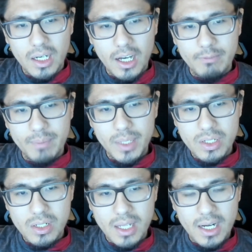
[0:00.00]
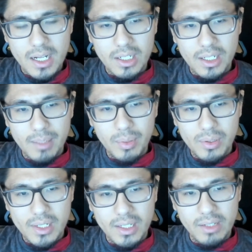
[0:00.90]
of pictures that I could upload
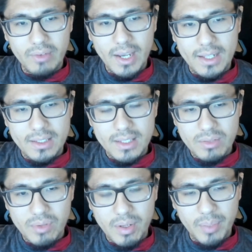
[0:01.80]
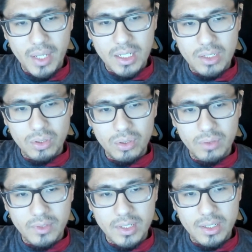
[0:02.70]
in advance. That's what I'm planning to do
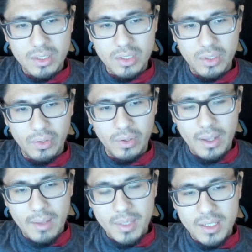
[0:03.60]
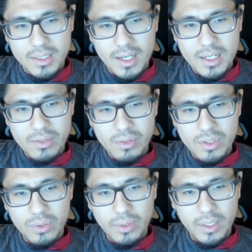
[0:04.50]
for year two. Because honestly,
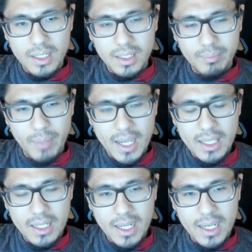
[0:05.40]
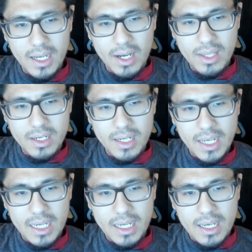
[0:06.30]
doing it by the day on the
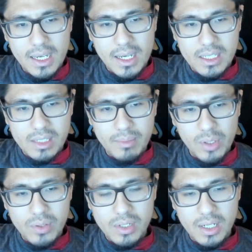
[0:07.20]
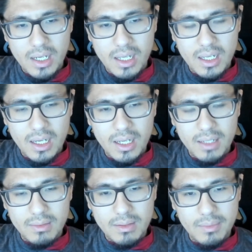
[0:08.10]
day is the most uh,
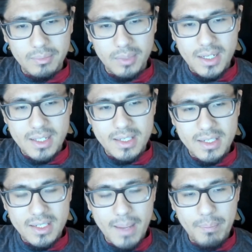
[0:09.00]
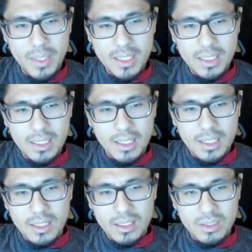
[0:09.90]
insipid,
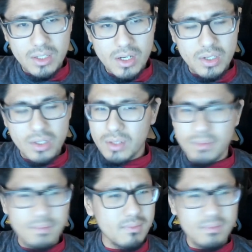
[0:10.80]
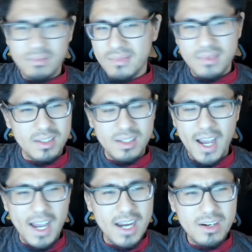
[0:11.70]
just
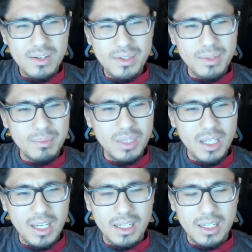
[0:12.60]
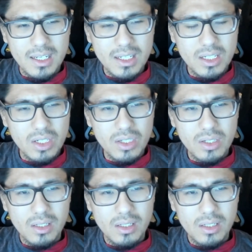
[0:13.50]
tiresome thing. It's just...